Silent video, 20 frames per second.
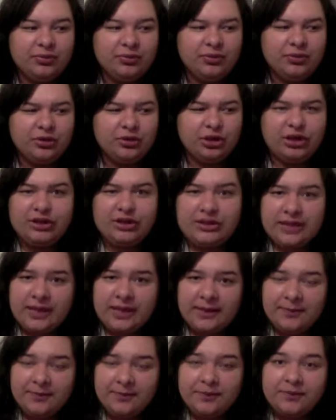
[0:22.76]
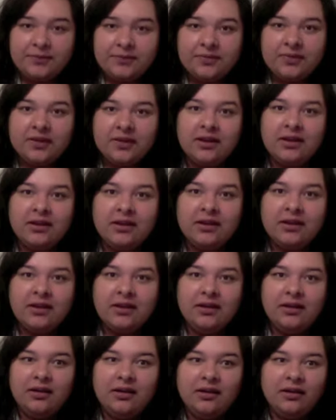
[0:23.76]
Thursday
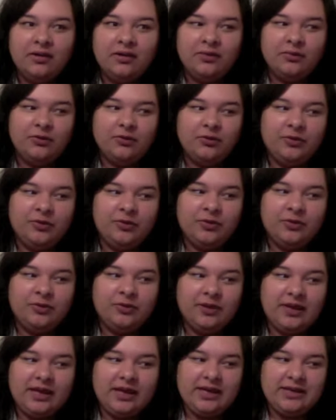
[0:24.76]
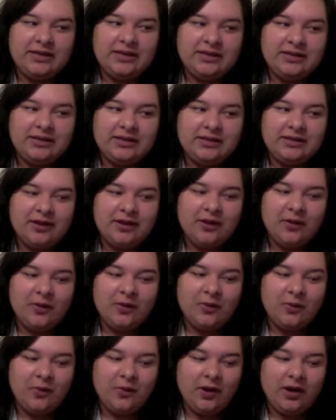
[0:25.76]
um, from the place
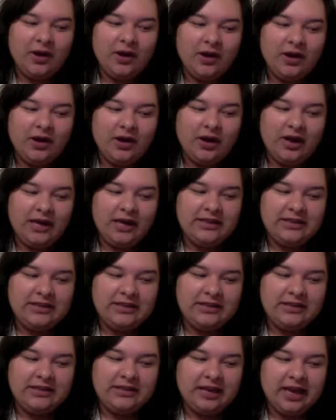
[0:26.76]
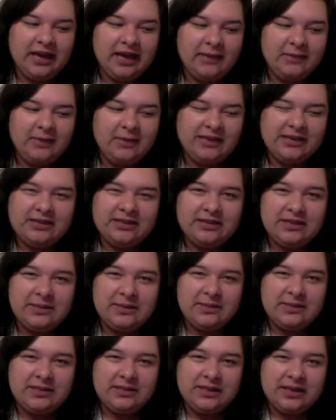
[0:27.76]
where I had my sleep
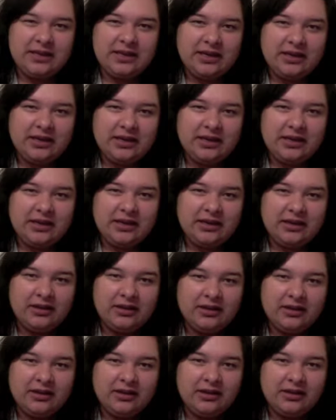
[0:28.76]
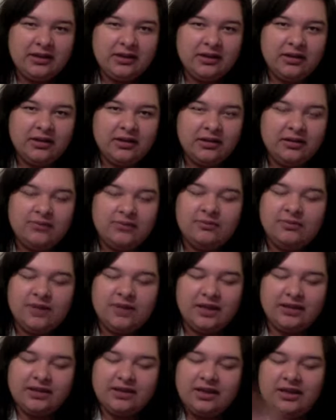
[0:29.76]
study on
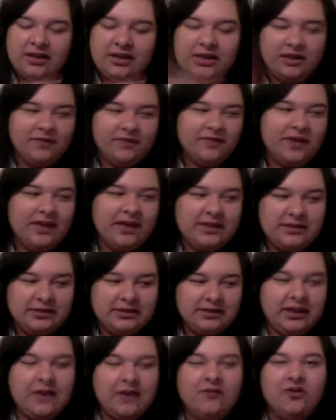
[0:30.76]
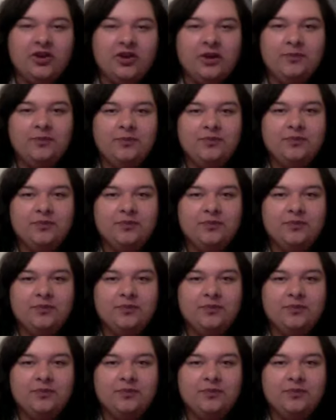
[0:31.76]
that thing that device came from,